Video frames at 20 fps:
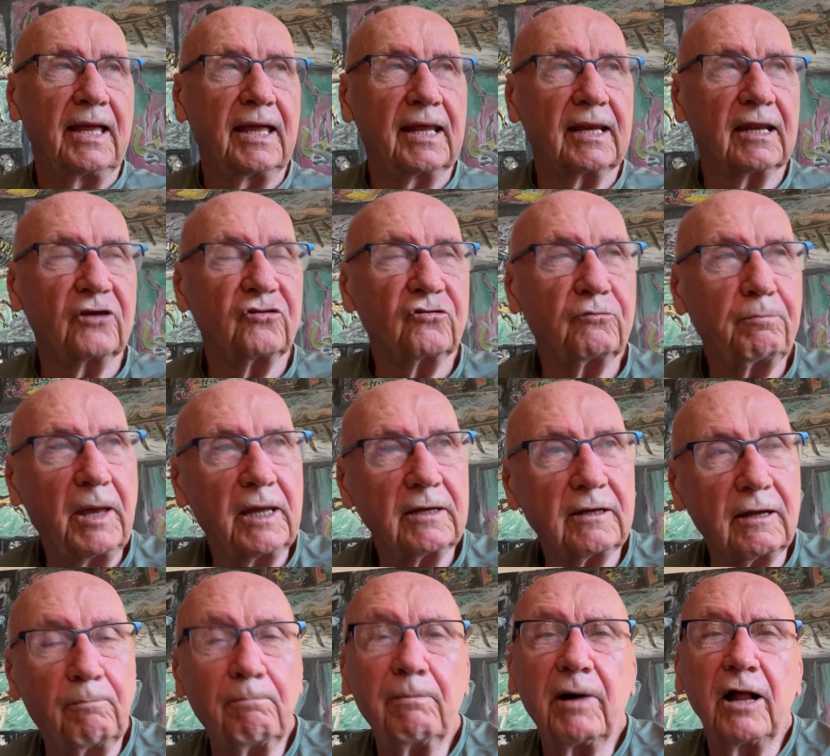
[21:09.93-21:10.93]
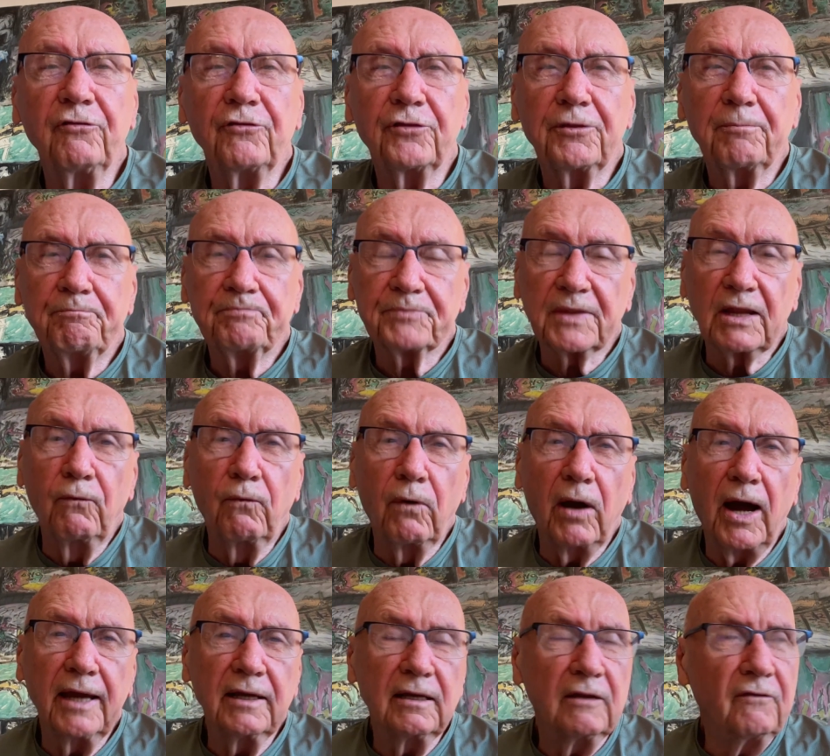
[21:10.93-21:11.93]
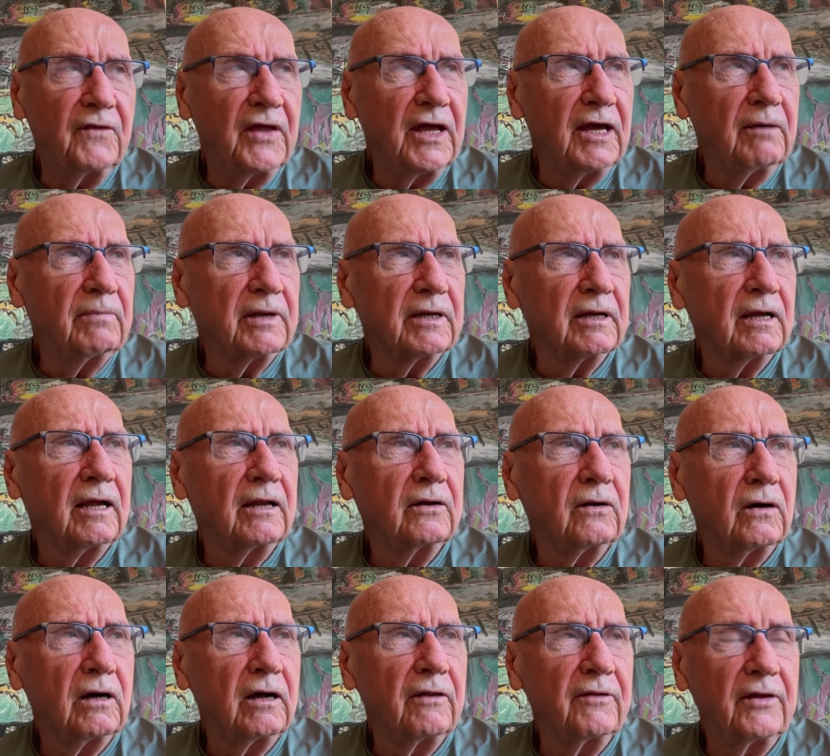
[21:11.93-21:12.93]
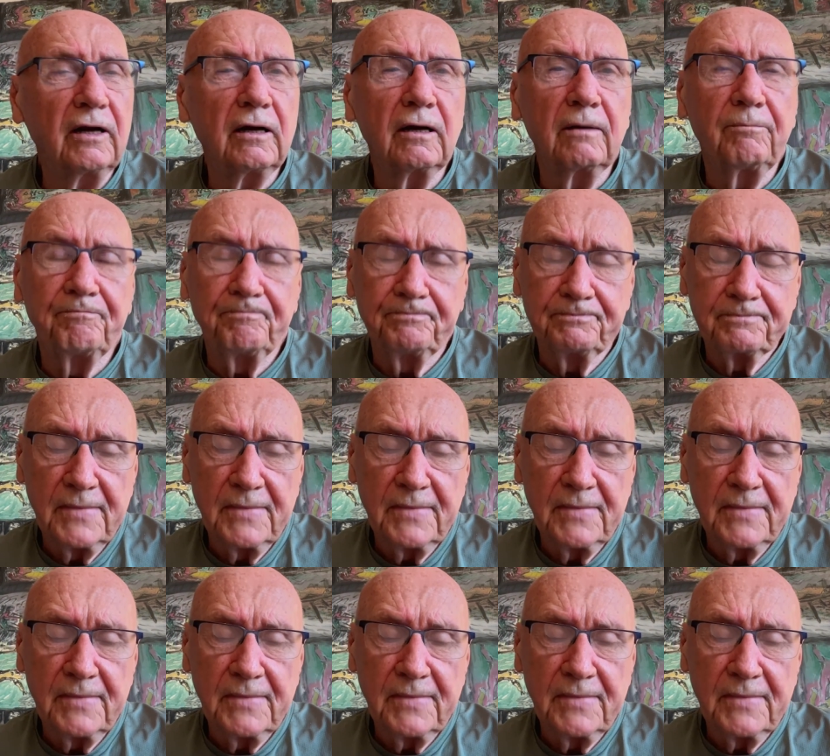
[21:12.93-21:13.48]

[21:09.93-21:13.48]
And I spent a month riding them, and I thought, oh, they're